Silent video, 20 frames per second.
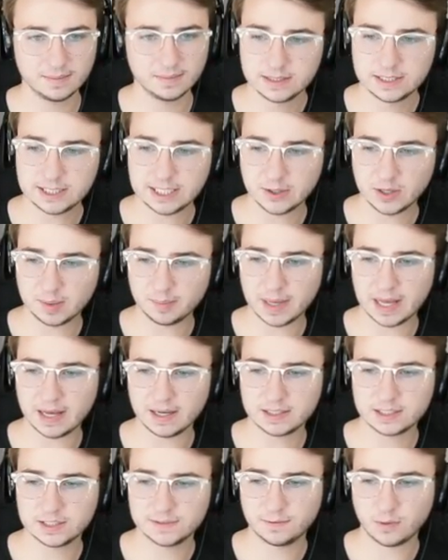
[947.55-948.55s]
Steering
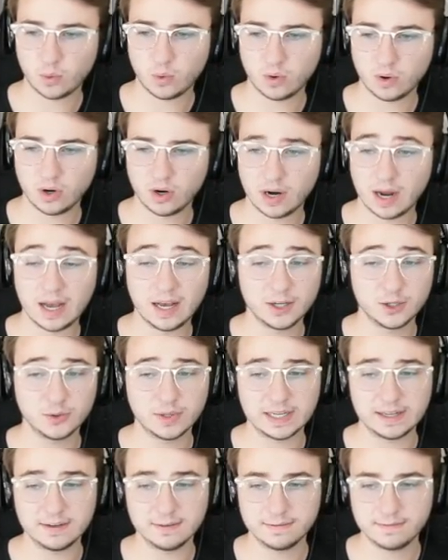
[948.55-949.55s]
box for
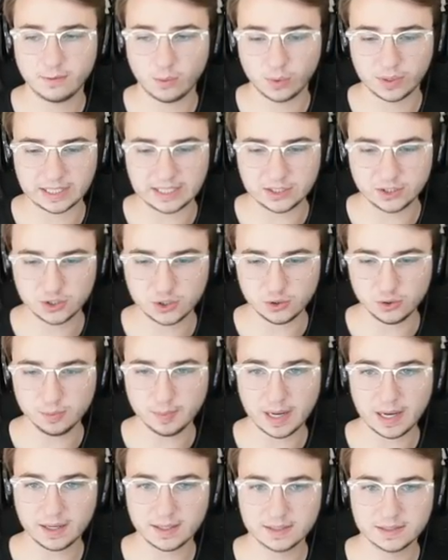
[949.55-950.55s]
142
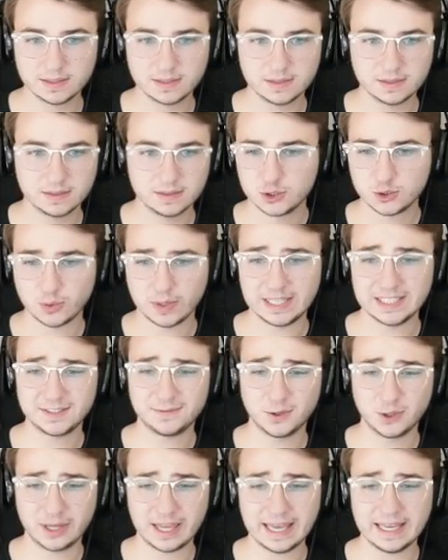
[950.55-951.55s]
bucks
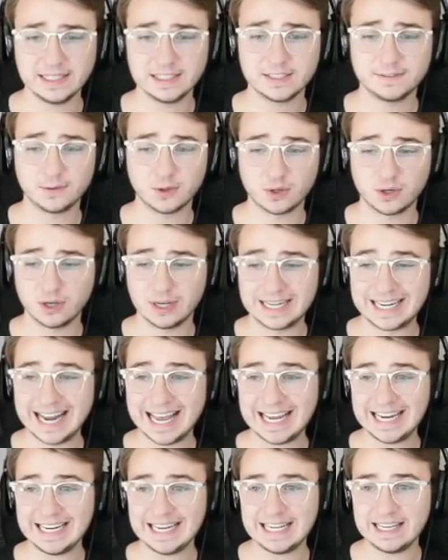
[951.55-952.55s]
transfer case for
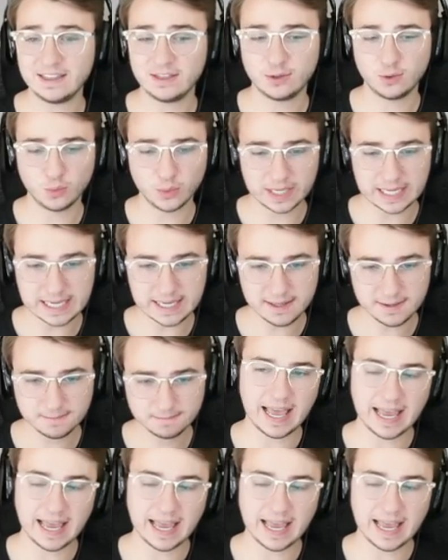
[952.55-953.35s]
93.